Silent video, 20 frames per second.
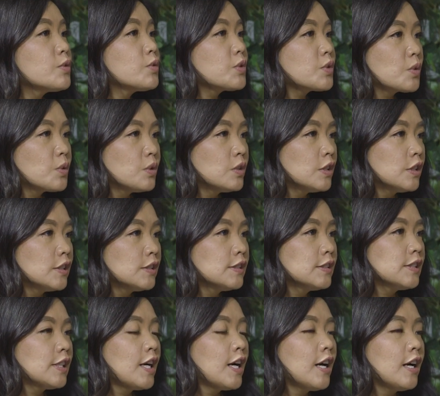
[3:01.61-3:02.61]
graduate
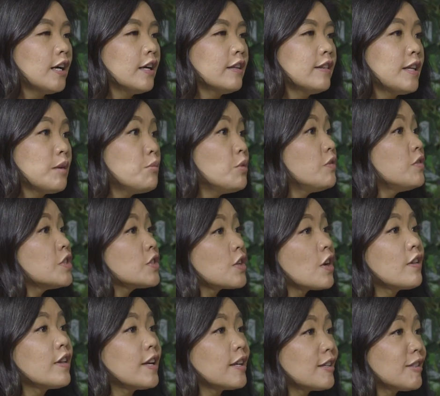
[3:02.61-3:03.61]
school, they moved to
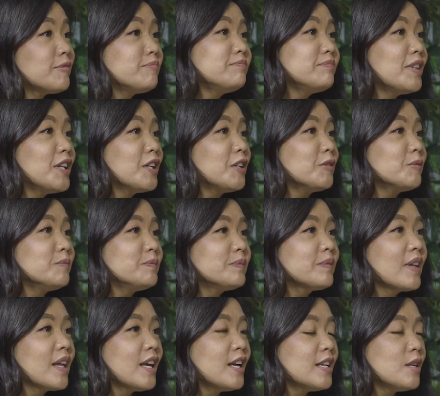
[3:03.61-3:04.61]
Salt Lake here,
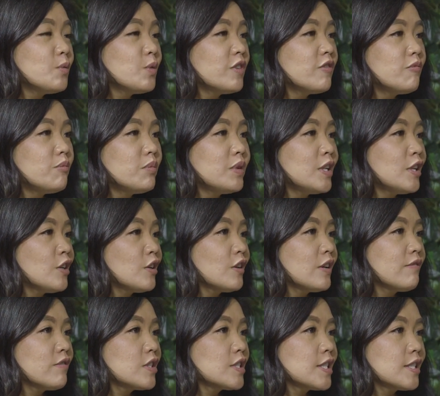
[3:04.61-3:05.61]
and we've been
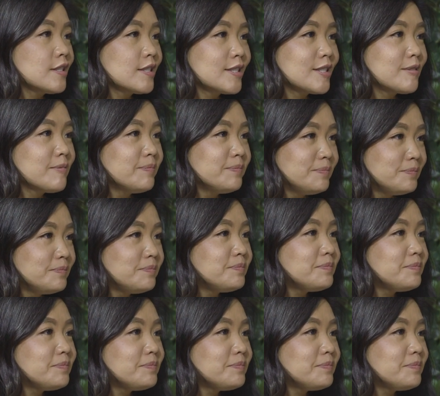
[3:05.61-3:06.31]
here ever since.